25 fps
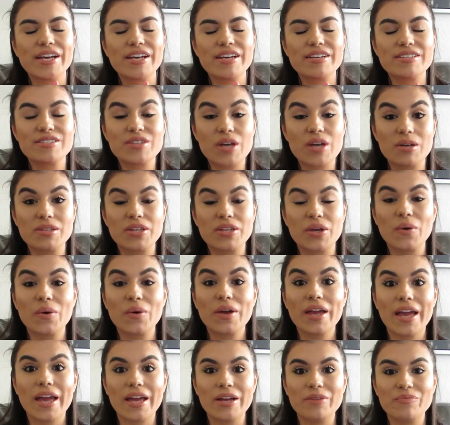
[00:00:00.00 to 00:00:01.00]
So I was like,
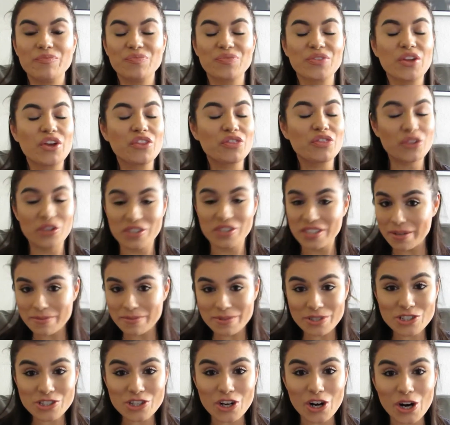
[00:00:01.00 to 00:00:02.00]
okay, third
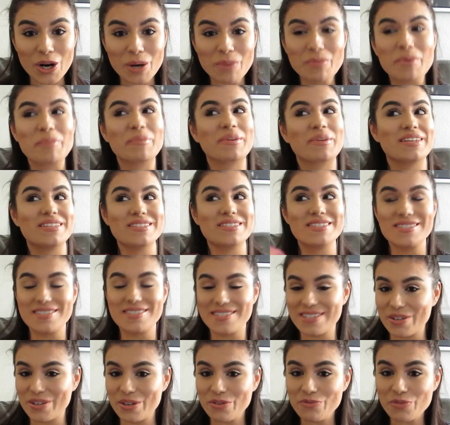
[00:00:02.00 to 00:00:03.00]
time's a charm. I'm gonna sit
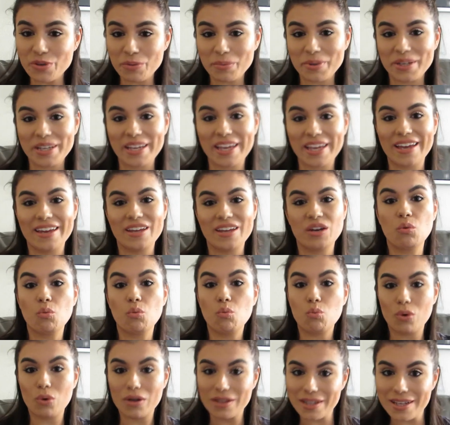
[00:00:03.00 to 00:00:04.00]
down and film it
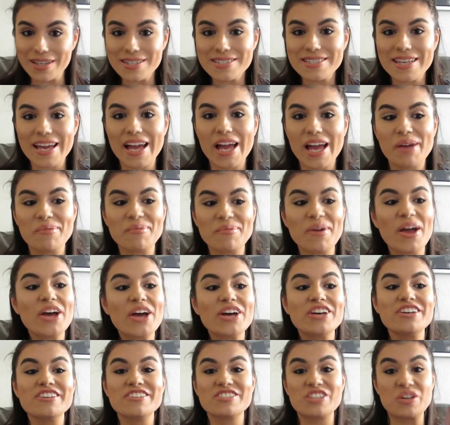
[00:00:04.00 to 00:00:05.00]
again one last time.
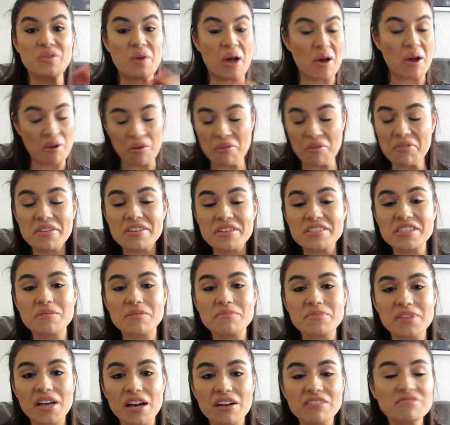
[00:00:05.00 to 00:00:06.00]
So however this
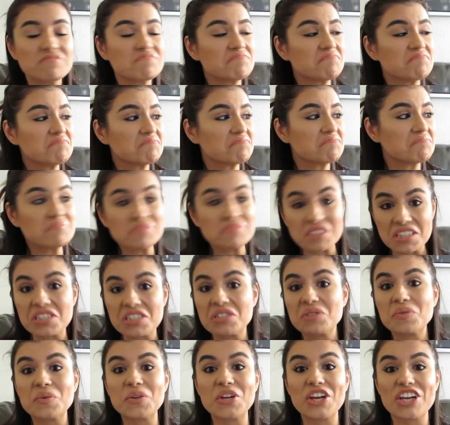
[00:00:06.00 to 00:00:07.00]
comes out,
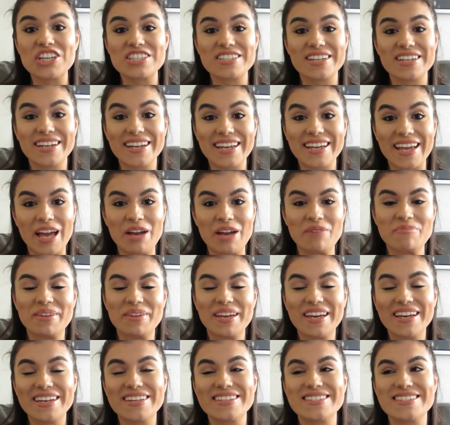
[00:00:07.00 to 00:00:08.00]
this is what you guys are gonna get
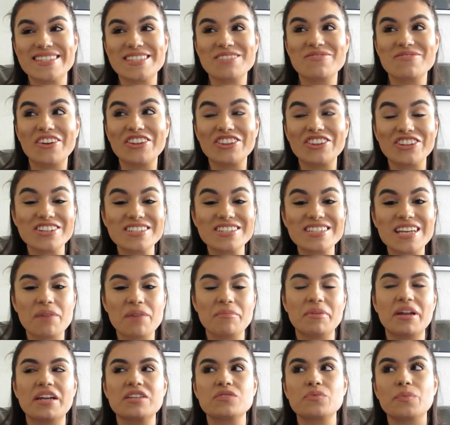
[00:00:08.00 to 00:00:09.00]
because this is my third time
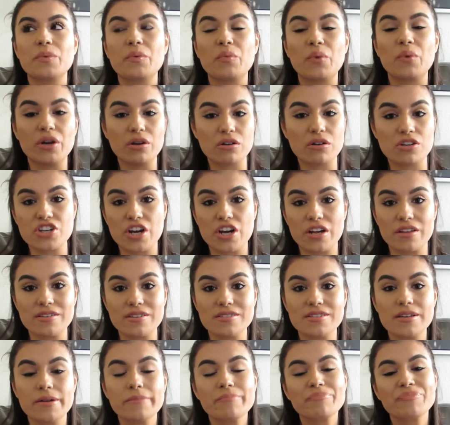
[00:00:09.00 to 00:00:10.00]
and I just been wanting to share
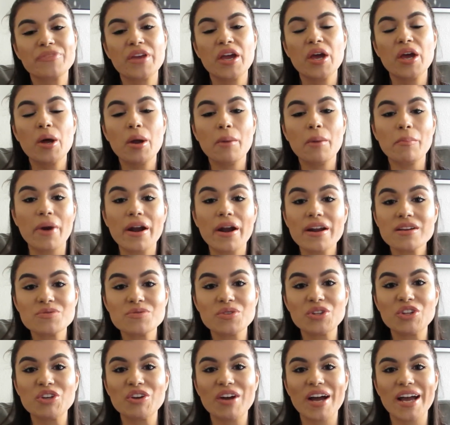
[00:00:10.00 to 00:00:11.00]
these products
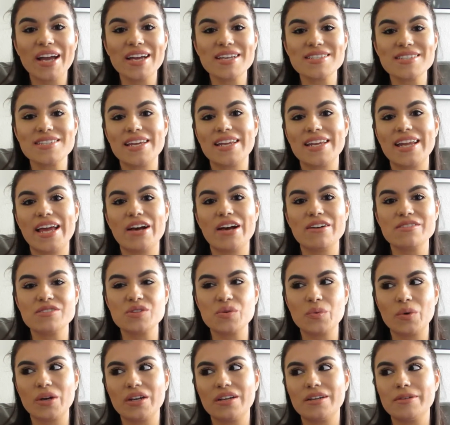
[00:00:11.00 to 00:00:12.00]
with you guys and I
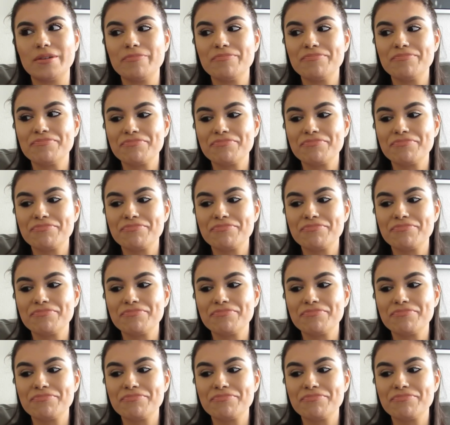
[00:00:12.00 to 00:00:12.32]
also wanna